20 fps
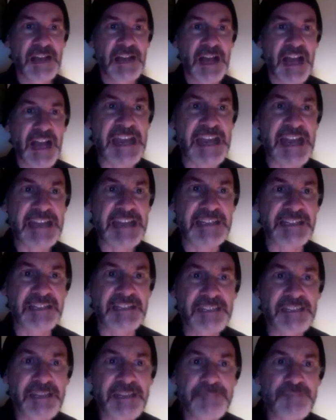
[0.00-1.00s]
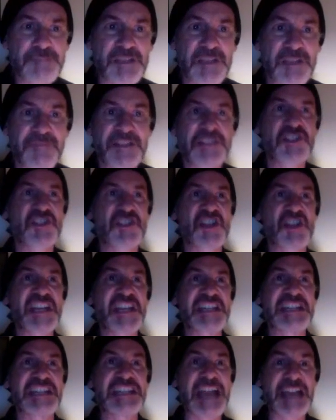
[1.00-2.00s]
I a glimpse of its
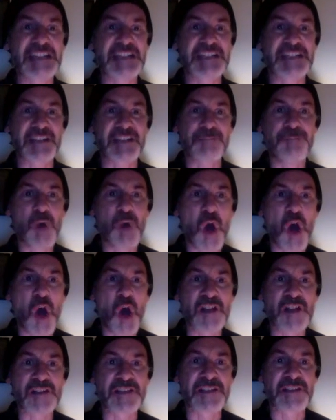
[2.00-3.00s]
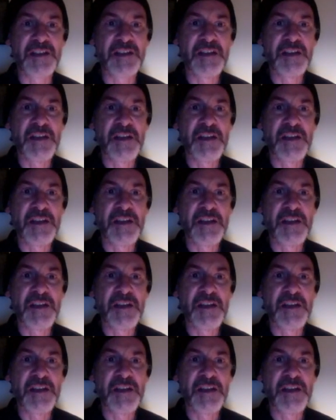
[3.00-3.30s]
gigantic paws,